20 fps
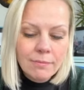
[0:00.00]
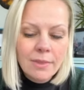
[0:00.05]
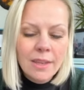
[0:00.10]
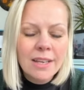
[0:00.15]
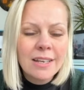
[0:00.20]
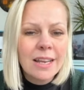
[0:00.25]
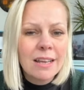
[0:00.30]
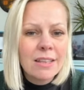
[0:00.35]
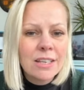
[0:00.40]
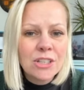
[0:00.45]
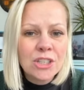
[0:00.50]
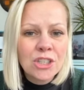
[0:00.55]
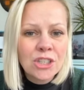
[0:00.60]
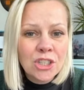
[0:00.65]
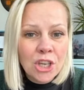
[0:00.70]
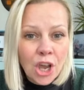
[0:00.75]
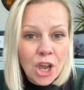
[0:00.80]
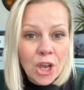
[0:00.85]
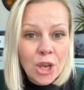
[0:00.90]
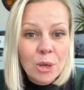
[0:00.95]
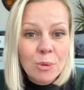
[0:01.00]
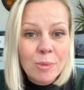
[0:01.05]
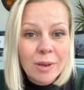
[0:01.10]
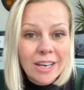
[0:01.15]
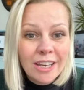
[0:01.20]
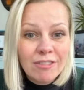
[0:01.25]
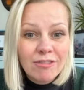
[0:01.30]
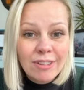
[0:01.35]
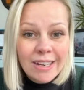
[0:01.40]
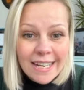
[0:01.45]
Now, there's so
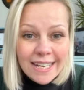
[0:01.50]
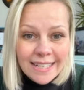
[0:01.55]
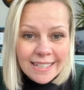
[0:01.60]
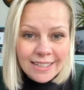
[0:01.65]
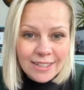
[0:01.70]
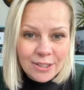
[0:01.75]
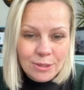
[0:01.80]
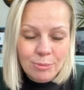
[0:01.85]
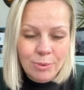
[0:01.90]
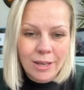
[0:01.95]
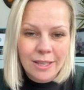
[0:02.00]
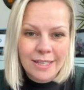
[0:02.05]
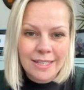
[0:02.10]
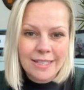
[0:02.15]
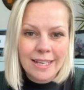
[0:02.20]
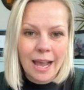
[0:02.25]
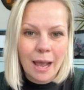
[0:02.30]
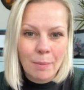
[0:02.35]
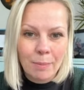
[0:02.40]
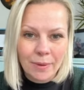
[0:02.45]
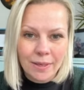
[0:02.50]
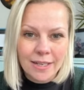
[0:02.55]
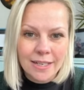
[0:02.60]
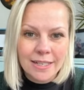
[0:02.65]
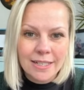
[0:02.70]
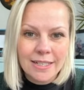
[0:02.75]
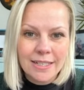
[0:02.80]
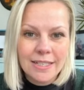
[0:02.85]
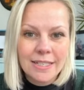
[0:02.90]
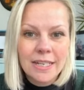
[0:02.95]
many reasons why this
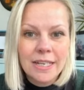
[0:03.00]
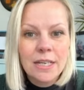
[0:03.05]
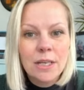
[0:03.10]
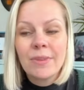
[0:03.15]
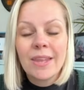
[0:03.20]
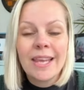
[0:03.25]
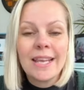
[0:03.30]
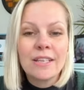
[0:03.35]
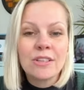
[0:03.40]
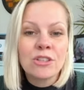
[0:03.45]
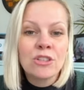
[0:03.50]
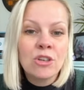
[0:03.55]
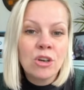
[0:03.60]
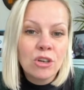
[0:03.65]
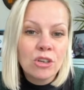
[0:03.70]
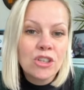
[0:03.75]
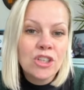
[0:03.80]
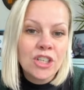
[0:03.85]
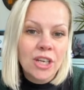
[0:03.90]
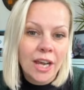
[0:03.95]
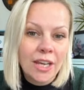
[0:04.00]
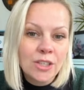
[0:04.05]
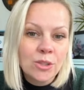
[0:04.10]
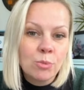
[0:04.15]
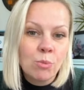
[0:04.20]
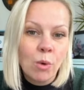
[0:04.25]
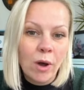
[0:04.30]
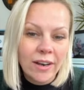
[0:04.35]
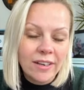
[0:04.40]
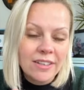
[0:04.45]
happens. It's not just
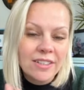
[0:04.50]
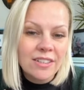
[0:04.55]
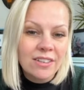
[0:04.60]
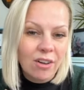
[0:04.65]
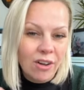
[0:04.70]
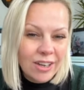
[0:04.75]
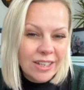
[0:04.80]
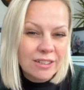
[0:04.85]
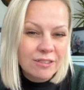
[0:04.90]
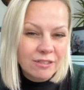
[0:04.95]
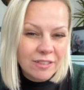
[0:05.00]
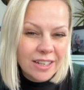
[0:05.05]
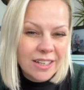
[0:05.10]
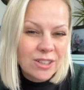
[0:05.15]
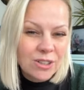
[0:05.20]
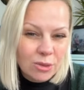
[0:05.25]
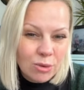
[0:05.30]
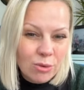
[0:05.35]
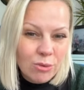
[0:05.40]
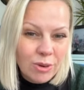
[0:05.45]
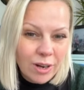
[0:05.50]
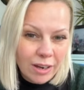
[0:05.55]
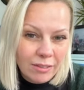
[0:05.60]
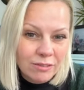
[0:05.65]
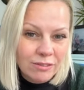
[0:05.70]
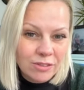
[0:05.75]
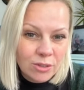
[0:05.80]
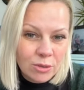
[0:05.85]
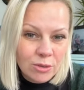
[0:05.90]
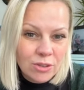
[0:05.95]
one size fits all,
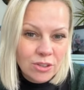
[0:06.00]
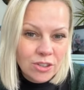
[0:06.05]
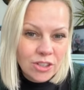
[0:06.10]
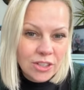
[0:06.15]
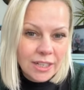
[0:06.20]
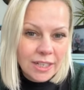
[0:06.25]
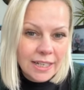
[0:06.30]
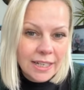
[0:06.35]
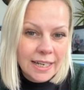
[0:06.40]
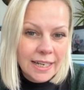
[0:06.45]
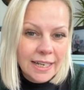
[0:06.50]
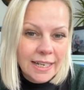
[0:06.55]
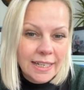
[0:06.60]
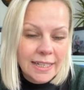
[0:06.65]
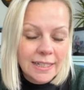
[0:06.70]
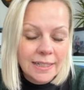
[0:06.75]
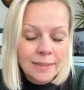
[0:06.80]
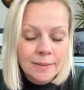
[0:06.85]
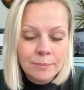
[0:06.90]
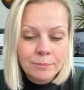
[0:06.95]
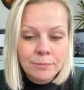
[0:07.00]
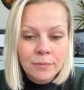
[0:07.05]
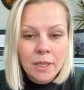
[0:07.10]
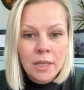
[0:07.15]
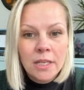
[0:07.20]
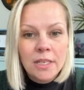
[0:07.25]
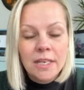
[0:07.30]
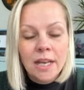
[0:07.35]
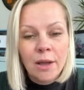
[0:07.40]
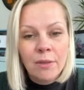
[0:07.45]
unfortunately.
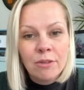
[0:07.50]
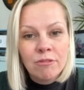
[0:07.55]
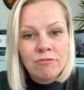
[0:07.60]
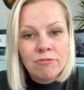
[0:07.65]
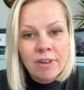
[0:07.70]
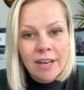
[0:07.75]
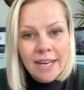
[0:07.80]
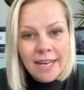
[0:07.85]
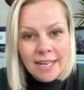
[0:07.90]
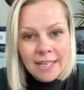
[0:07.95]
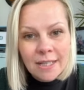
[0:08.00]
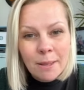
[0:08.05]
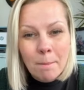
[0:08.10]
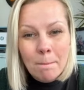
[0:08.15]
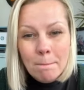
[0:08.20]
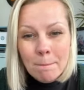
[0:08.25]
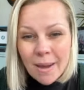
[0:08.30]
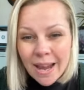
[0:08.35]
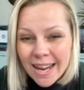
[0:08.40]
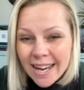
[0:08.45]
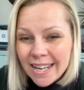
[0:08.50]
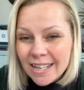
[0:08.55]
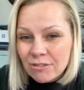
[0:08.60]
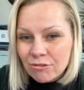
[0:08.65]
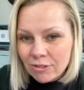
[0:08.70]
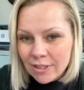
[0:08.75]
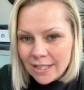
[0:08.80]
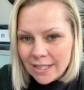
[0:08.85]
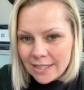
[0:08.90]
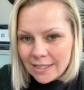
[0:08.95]
Now, the main
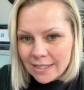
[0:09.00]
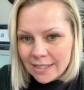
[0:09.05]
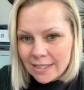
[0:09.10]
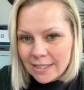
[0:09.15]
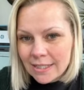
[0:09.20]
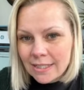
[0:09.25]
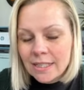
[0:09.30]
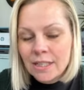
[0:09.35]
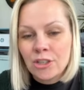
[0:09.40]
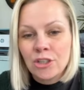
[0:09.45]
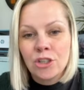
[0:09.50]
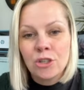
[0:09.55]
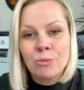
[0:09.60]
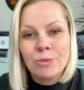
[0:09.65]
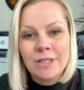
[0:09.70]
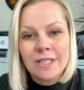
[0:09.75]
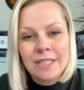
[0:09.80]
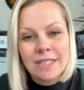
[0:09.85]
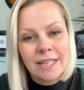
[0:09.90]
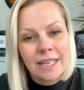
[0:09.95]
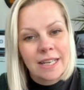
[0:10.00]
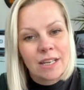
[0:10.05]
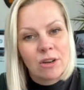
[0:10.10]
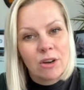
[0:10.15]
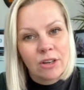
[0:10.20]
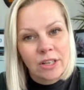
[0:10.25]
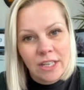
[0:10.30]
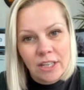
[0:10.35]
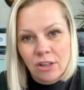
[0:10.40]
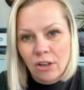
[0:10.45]
reason that you would see
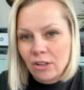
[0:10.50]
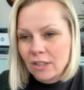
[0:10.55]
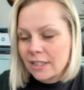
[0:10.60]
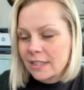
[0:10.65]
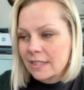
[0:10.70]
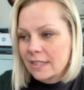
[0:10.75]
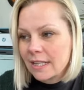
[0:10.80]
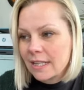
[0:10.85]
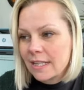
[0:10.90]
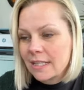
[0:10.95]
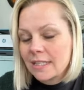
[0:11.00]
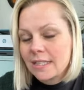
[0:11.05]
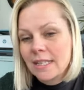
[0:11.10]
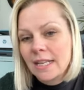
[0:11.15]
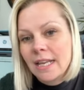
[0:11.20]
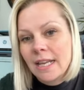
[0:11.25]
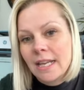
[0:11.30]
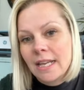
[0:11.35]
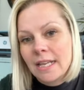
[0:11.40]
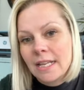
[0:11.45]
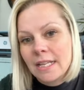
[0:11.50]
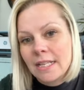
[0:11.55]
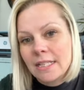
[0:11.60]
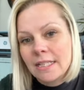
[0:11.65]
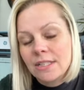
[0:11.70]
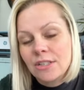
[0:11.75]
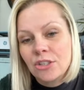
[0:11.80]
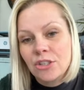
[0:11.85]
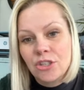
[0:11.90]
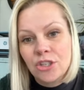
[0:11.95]
onycholysis is
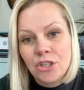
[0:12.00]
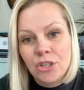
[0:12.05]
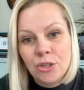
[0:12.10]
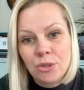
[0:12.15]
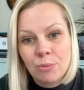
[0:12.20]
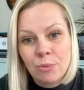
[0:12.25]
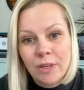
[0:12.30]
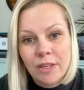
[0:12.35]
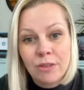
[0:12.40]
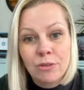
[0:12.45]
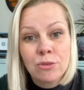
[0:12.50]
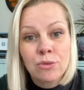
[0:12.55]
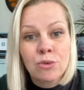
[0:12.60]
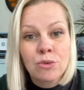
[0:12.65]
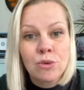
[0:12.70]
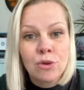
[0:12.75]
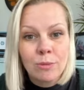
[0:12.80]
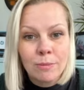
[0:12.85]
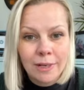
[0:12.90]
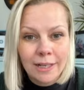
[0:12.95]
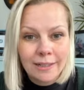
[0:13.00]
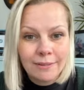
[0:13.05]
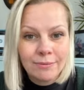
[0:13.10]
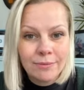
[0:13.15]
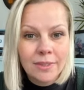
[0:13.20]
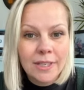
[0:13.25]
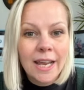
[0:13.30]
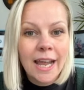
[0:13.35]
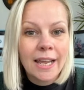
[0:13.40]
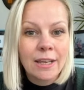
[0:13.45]
to do with trauma,
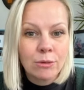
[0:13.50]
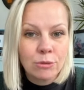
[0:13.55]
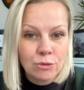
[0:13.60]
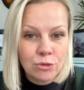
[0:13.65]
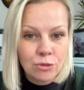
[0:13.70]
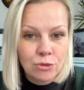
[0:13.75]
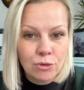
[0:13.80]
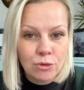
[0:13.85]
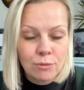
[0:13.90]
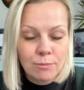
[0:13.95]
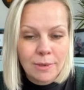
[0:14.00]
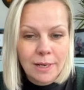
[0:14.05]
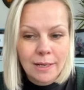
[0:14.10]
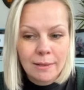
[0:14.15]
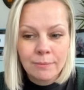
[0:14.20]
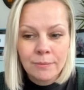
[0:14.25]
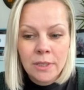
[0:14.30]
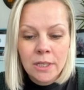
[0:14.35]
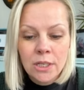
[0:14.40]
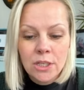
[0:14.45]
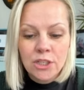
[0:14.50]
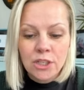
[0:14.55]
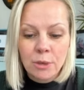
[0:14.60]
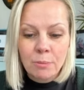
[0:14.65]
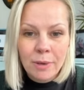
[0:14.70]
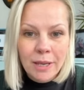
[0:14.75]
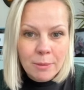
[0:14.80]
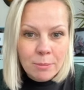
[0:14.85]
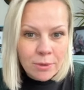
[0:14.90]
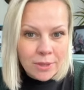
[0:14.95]
nail trauma. So
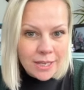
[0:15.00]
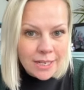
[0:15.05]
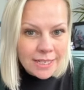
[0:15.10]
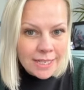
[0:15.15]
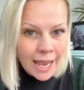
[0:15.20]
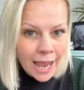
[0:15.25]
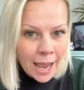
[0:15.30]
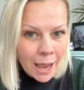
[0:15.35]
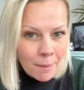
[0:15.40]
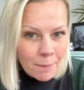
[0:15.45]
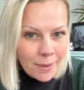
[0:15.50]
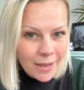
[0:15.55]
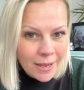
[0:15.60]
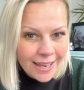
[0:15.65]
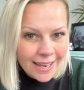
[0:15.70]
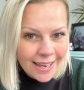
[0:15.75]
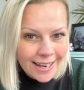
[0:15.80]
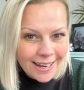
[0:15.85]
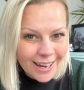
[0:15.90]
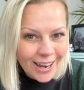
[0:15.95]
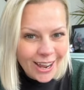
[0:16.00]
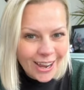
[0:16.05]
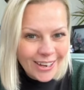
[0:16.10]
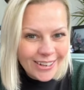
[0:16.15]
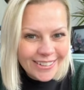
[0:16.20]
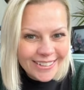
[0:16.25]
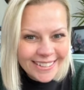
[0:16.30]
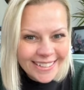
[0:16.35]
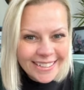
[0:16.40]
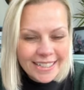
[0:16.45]
people that tap
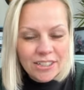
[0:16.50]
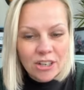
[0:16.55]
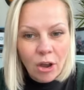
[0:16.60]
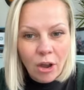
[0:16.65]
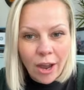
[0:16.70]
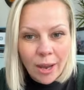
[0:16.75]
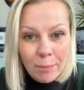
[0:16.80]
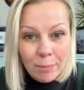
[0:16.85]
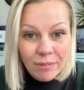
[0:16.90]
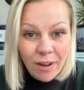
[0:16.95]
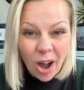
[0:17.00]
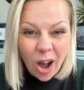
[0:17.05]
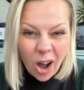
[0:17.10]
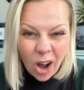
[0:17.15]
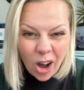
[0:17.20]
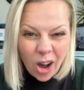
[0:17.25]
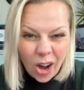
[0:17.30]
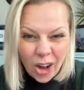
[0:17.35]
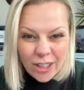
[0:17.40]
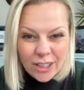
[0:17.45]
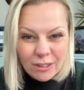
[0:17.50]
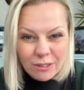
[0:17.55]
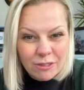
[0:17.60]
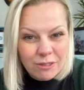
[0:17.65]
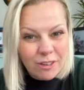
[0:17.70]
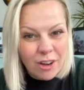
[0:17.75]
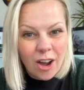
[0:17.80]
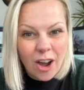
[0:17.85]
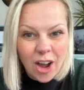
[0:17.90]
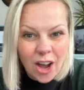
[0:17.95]
loads, type hard and
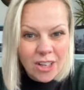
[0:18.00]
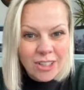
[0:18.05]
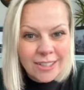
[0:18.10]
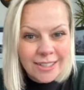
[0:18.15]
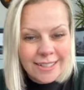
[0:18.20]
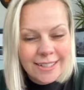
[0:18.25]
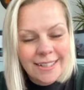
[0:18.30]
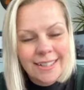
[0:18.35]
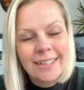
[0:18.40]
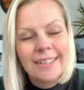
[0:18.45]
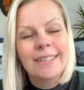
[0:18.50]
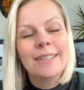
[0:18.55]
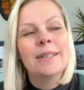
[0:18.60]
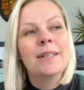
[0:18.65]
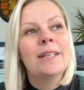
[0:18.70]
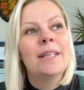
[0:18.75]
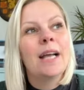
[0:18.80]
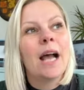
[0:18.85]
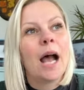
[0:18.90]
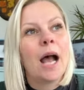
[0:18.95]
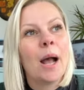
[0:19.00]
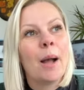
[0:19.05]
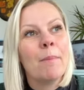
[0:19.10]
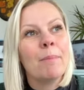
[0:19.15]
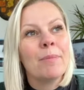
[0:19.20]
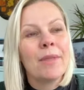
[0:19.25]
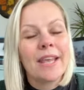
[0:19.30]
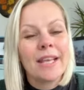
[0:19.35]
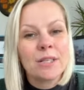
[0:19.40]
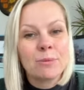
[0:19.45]
fast.
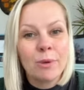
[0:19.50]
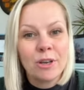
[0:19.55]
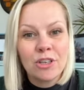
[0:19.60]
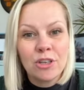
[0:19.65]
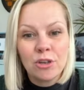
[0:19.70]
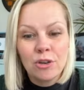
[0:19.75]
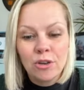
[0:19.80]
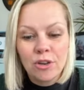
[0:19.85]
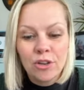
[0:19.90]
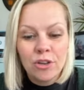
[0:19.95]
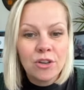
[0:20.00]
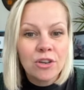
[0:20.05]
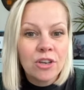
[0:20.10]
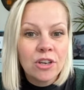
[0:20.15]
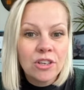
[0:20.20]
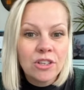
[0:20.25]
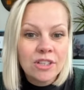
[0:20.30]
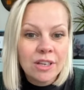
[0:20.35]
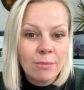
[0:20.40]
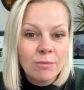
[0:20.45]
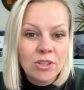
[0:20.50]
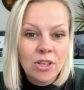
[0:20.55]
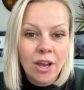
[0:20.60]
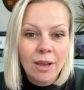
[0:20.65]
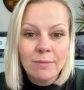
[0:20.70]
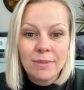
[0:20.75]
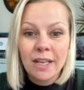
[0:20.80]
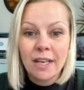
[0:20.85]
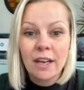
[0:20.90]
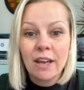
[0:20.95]
It's when you can
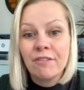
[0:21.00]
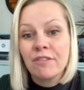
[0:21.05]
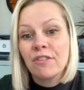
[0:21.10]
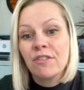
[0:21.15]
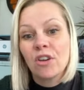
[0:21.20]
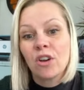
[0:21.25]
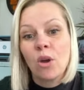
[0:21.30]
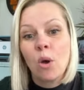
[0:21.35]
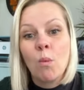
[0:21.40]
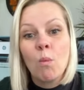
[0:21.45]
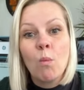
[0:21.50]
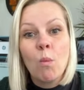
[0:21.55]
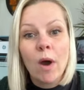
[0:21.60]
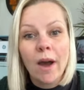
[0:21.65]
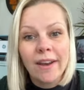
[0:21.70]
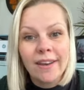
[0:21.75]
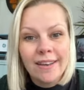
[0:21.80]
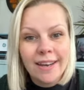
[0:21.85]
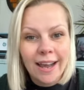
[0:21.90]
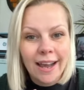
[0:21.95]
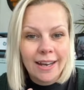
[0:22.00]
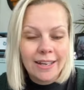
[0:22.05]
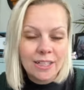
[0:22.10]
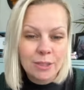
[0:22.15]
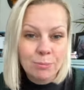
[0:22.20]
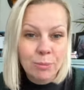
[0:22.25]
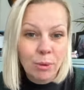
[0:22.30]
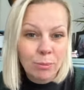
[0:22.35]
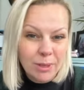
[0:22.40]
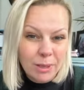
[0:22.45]
sometimes get it, if you've got it on one nail, it's
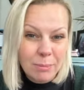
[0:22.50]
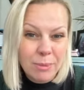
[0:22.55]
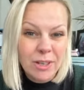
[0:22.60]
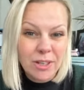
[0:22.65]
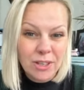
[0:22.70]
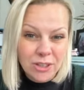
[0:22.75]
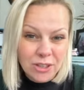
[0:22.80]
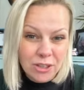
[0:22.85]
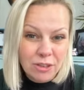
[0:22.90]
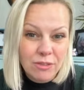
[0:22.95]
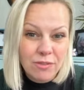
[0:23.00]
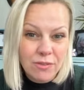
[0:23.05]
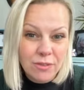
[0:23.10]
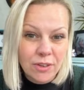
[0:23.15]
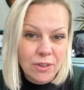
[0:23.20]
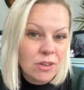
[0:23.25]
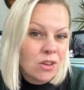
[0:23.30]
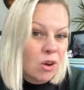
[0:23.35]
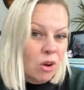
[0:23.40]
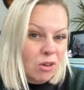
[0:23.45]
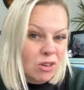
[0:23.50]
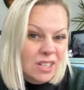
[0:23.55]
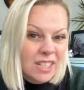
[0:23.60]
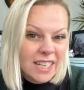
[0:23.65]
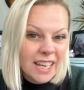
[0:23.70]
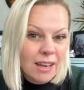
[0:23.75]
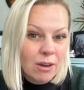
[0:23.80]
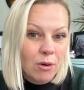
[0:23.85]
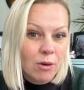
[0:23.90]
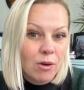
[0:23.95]
probably because you've knocked
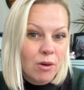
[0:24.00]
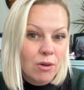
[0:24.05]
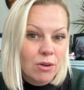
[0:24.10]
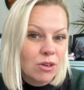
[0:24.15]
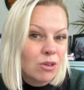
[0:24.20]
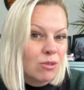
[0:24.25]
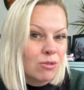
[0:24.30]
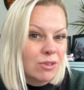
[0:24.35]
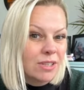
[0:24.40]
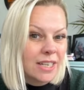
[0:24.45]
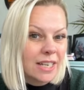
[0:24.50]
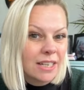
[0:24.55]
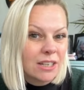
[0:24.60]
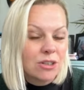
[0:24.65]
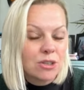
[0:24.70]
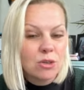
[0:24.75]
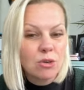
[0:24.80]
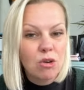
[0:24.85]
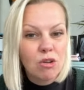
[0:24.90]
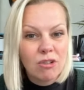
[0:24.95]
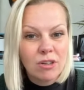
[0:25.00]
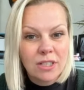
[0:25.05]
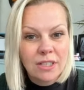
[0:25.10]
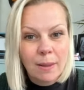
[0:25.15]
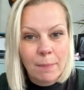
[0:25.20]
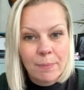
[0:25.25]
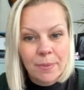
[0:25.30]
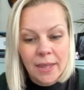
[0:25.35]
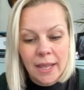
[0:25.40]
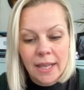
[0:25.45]
it or caught it at a door or
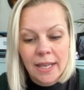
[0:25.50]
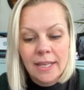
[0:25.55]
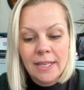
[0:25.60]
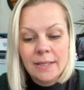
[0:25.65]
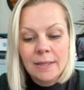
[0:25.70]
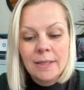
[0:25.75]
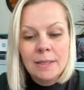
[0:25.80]
something.